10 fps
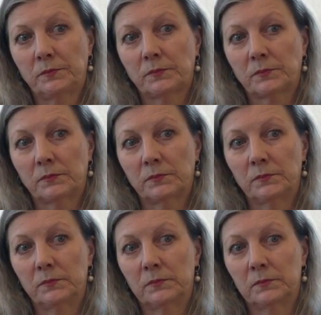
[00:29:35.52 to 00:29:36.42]

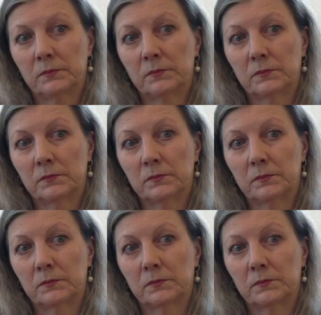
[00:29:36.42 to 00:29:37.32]

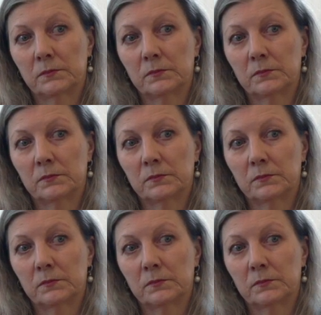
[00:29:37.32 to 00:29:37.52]
Nothing is said.